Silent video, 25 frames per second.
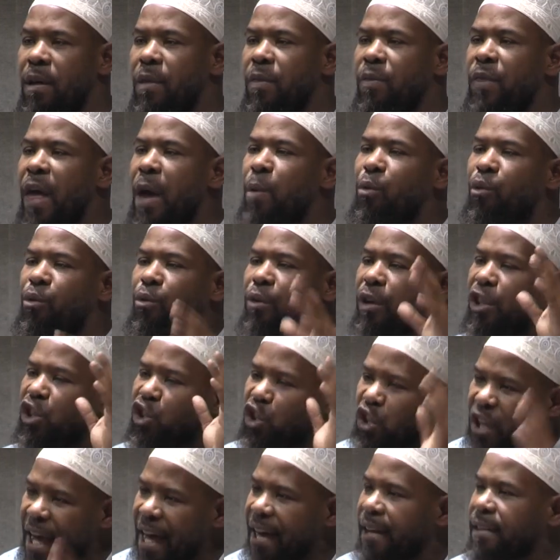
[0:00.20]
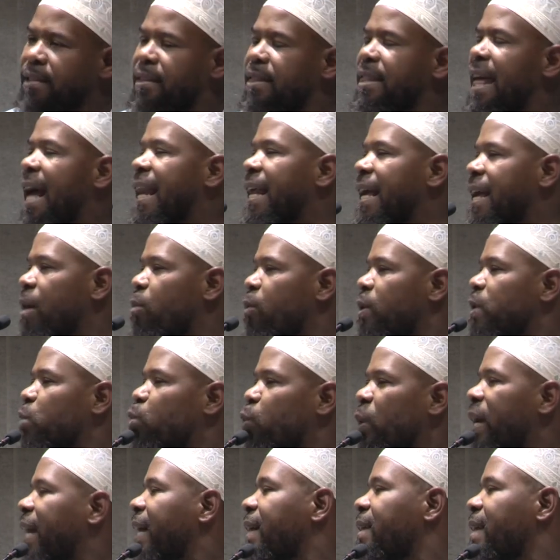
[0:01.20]
they will reject that he was
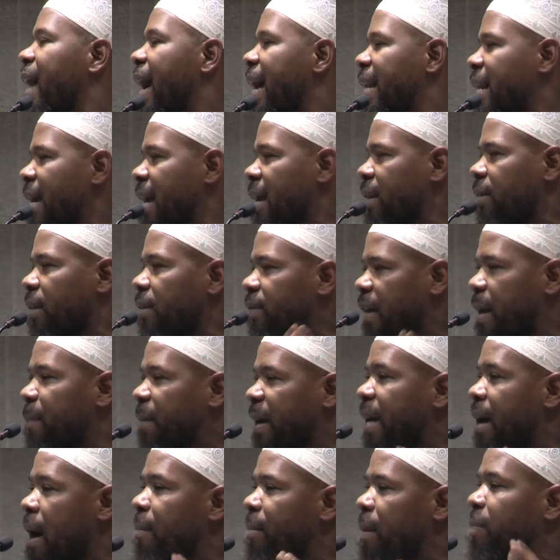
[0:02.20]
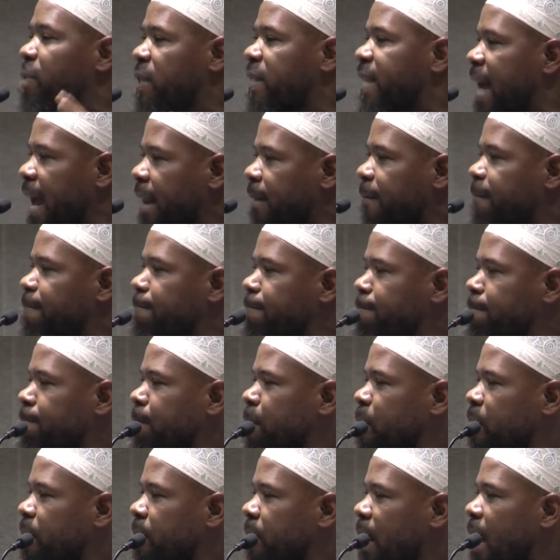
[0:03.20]
weak in hadith, and they become upset.
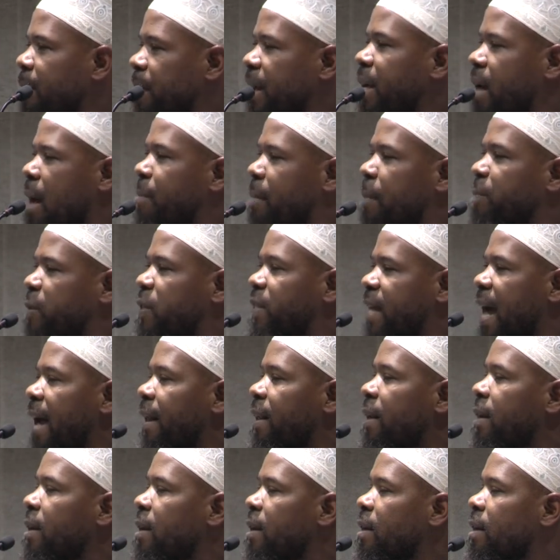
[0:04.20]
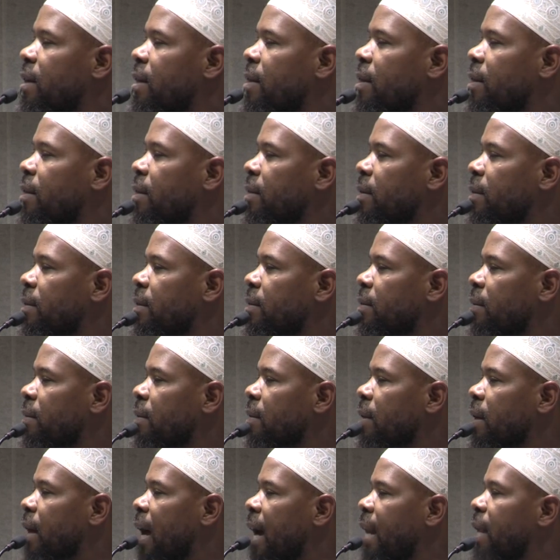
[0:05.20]
They become upset.
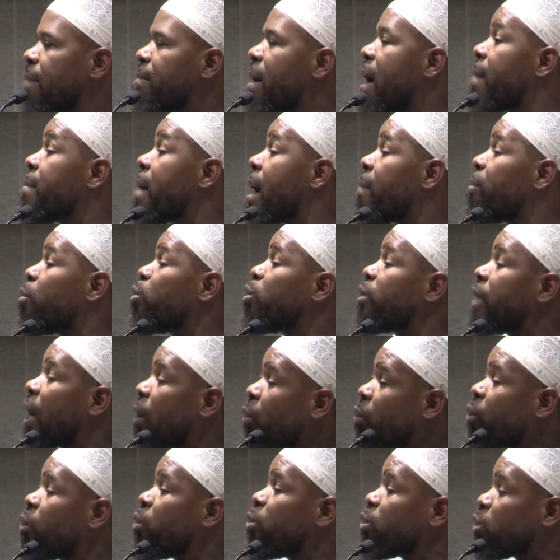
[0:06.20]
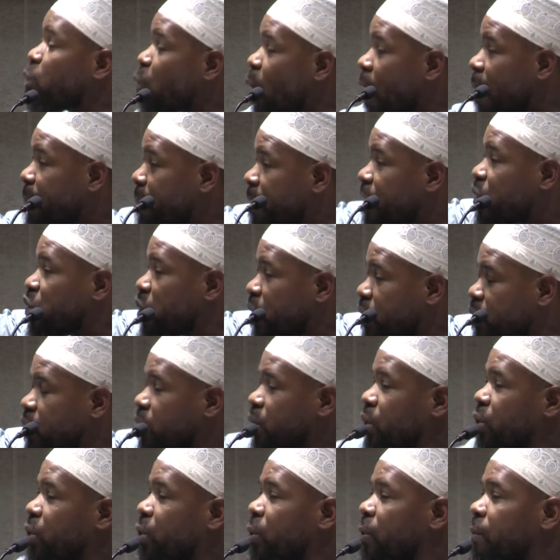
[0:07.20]
And Imam Abu Dawood, who I mentioned to
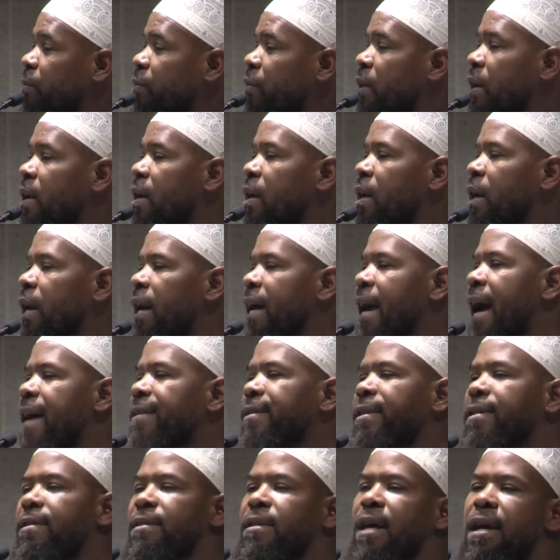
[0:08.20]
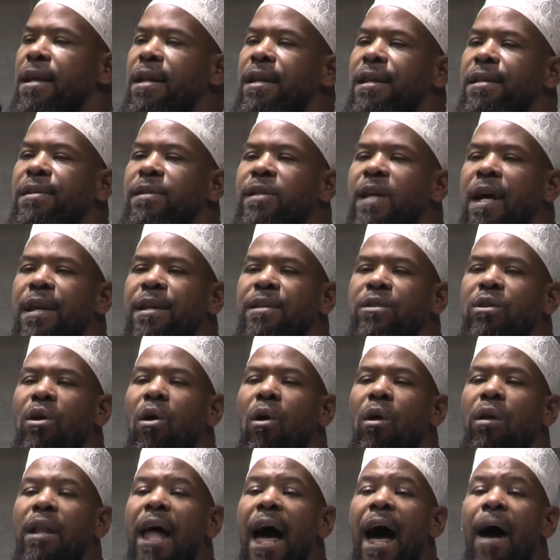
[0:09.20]
you, he has a son, and his son is
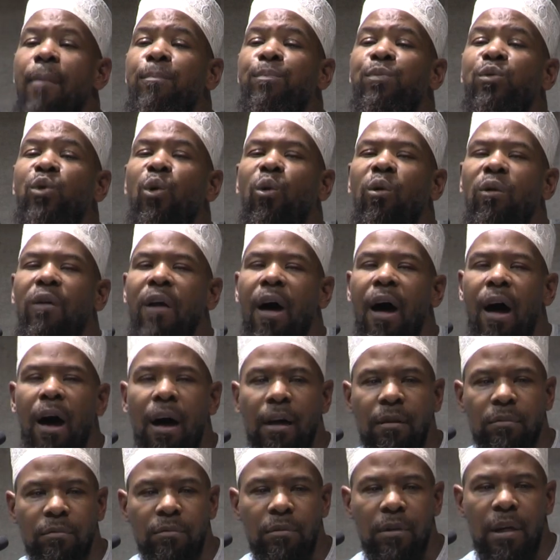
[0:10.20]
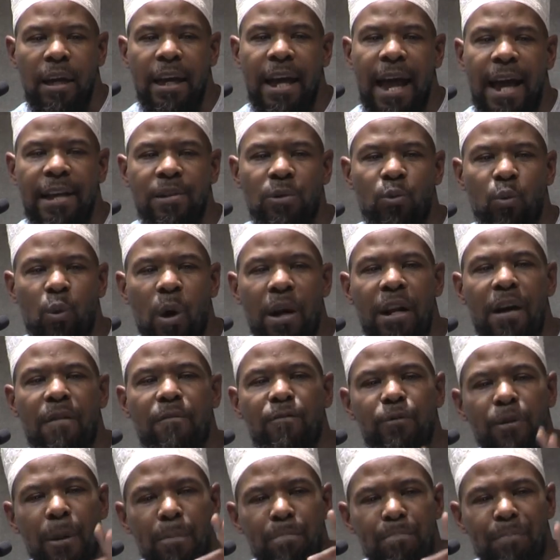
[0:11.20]
called Abdullah. He has one
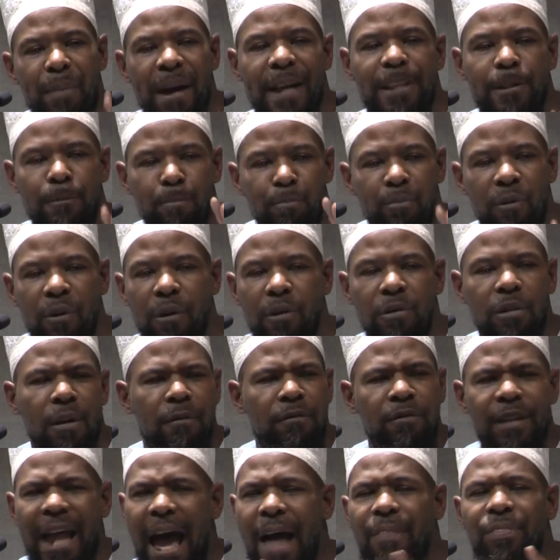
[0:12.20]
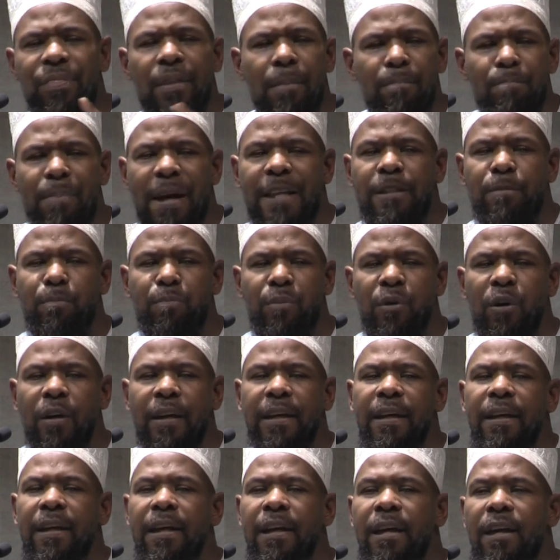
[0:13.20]
of the best books, if not the best book,
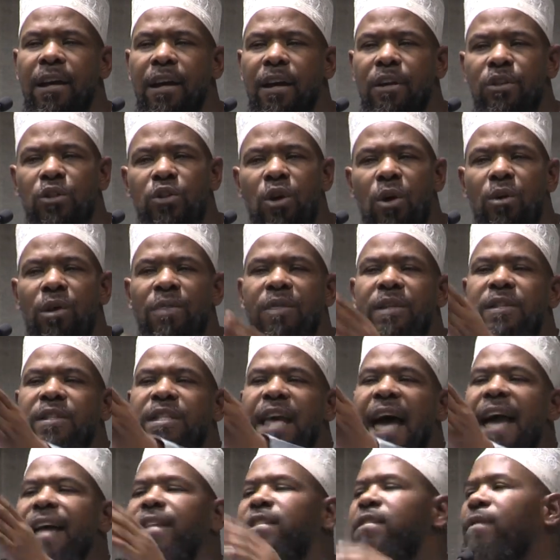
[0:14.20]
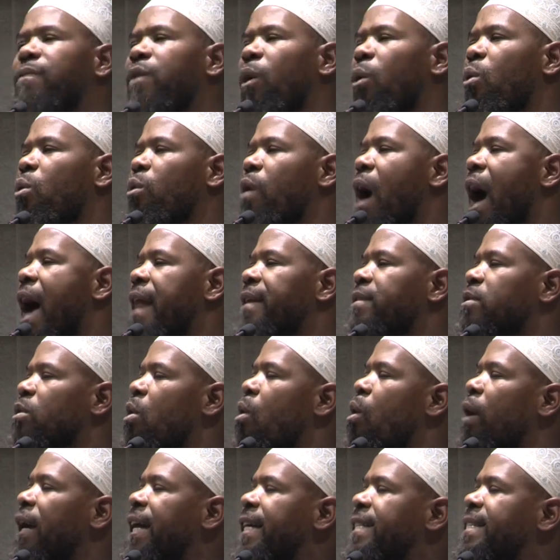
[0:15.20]
concerning the science of the Quran. It's
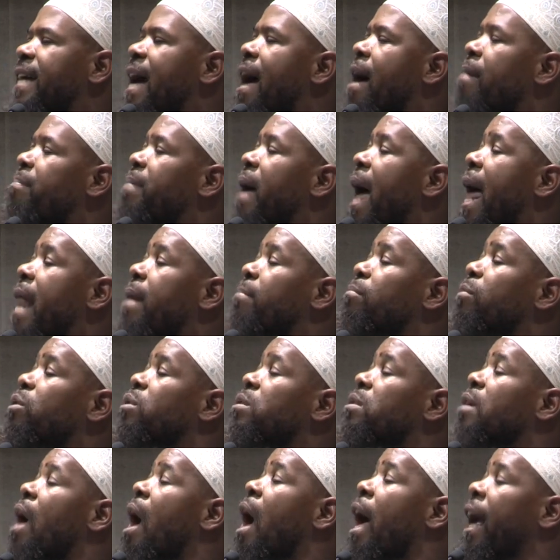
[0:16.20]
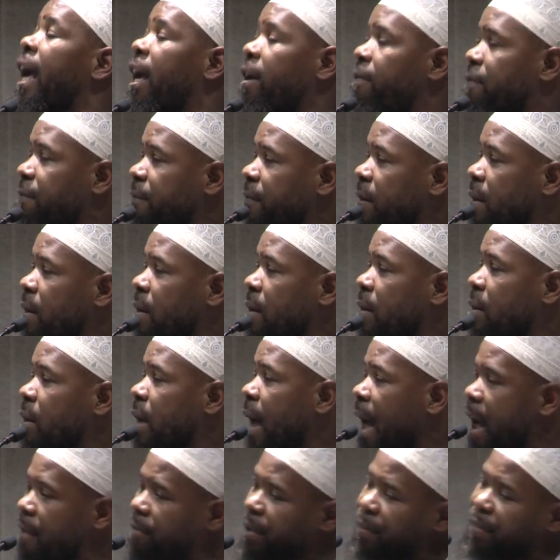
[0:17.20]
called Kitab al-Musahif.
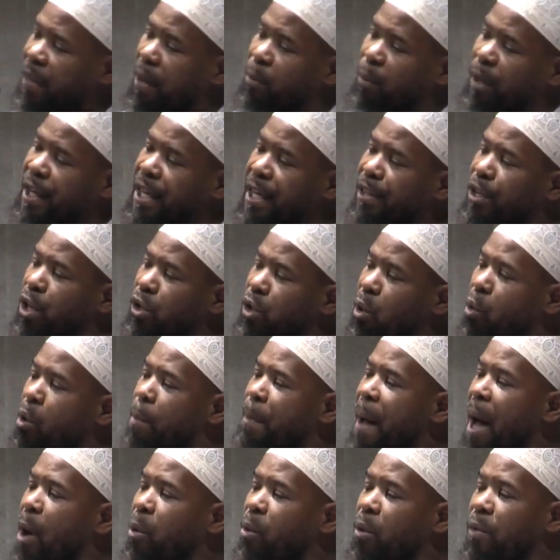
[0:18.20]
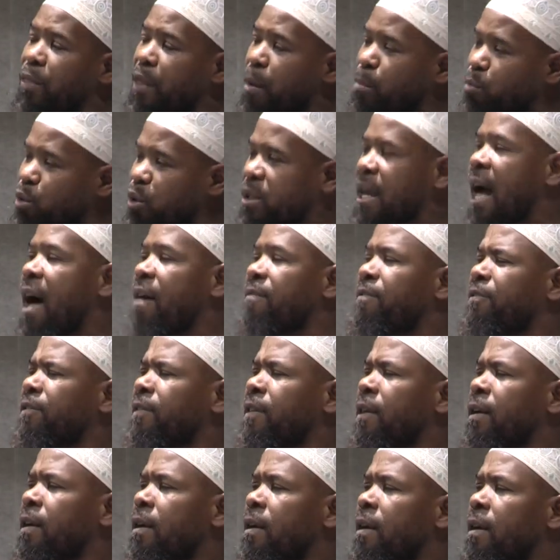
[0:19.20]
Everything we need to know about the Mus'haf.
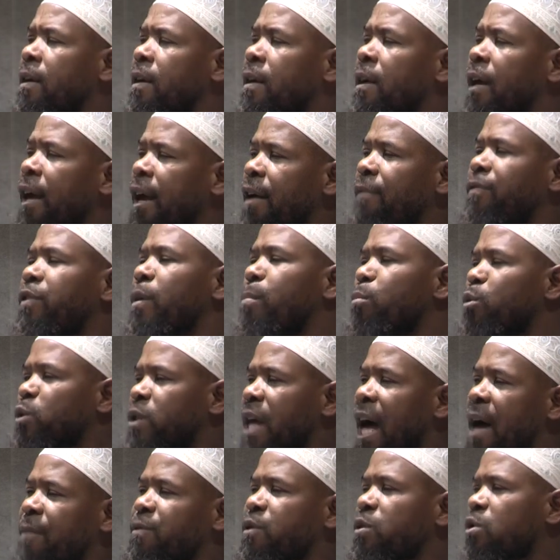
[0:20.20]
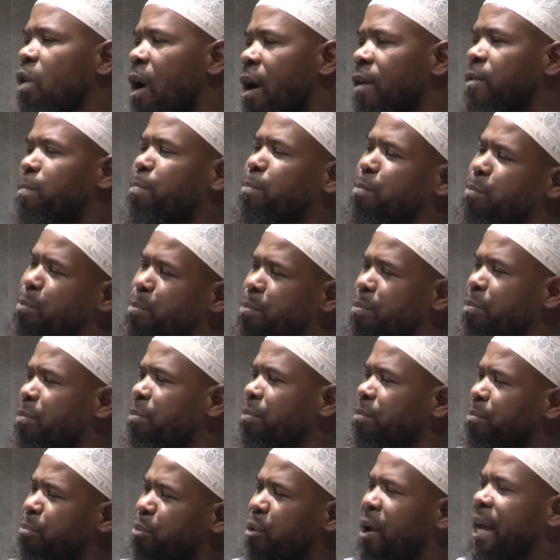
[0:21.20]
If the Mus'haf starts
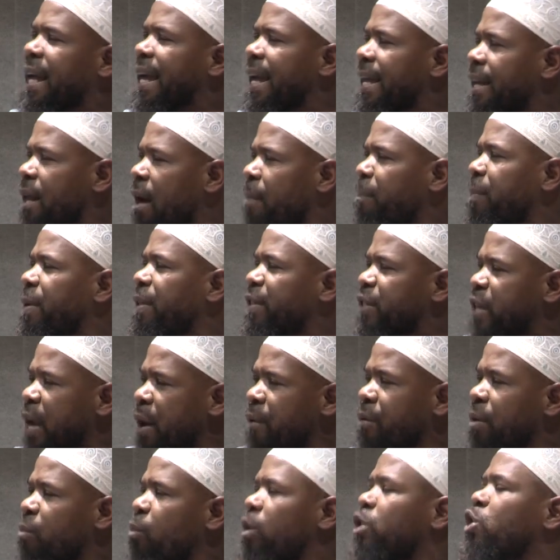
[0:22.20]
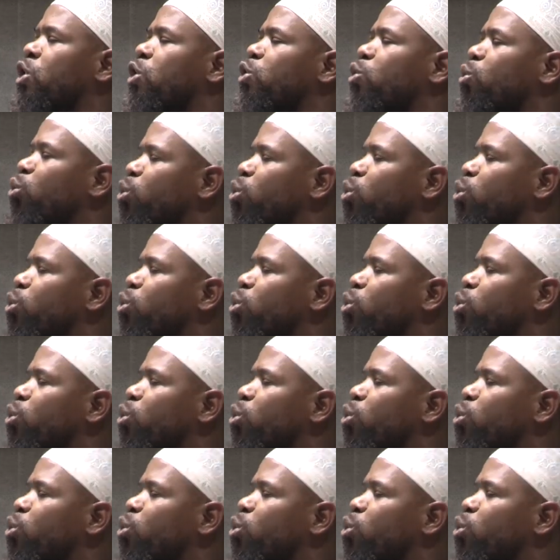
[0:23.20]
breaking up and tearing, what should you